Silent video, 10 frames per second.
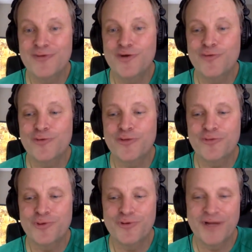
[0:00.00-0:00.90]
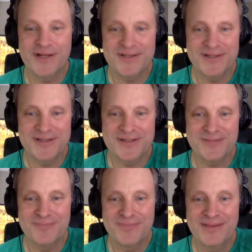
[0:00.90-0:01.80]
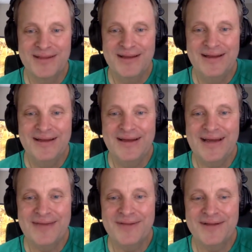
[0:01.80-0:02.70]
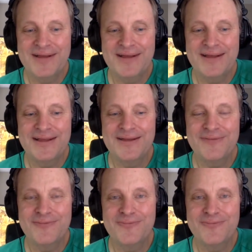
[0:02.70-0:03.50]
overthrow that system, and that he